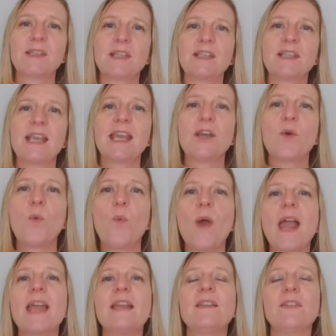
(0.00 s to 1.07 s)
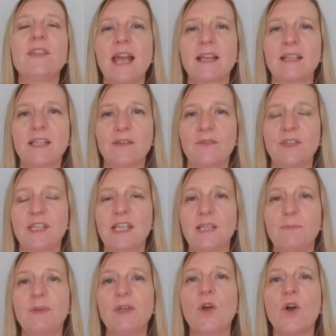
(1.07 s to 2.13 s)
to take away the
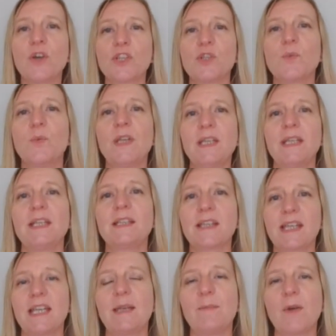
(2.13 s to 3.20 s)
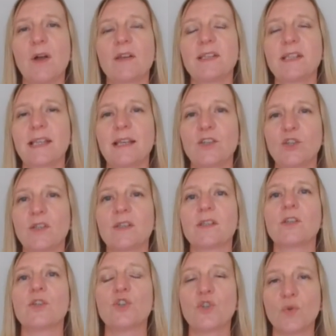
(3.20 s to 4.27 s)
activities because we need to keep our
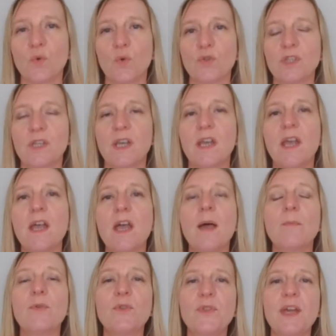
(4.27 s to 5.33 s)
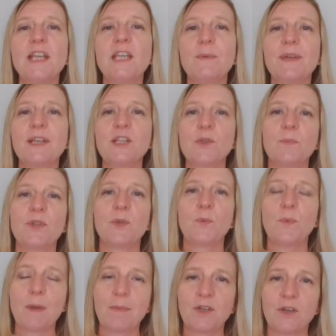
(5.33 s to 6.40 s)
sessions short. But then you end up with a
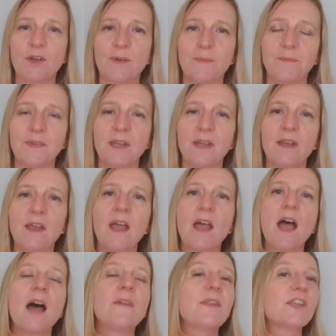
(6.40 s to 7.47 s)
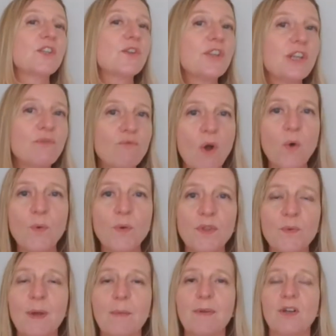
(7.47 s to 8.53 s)
webinar. And there's nothing wrong with
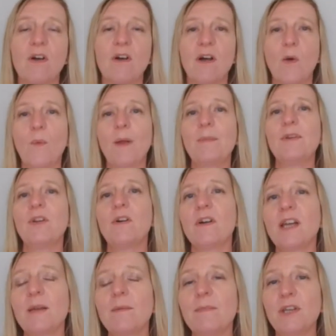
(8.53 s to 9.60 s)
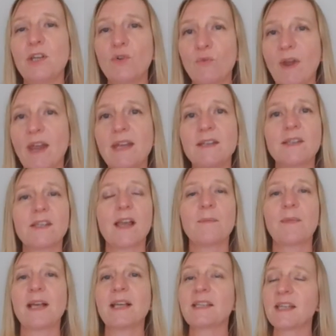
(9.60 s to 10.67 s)
a webinar. A webinar can be great,
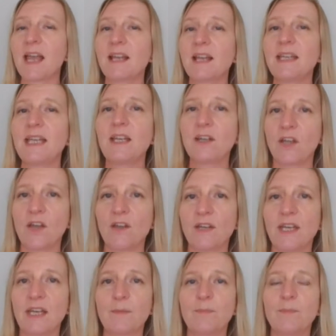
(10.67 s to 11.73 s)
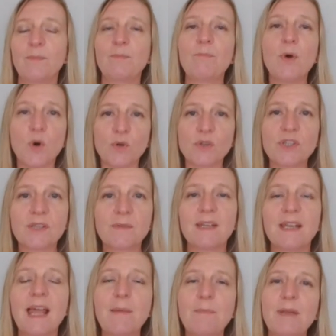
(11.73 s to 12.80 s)
as can e-learning, but
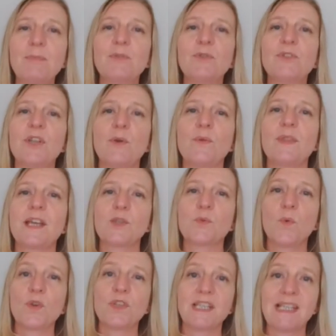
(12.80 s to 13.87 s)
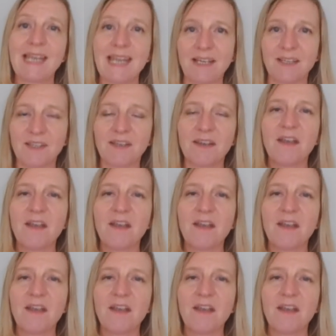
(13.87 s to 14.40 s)
let people know that's what it is,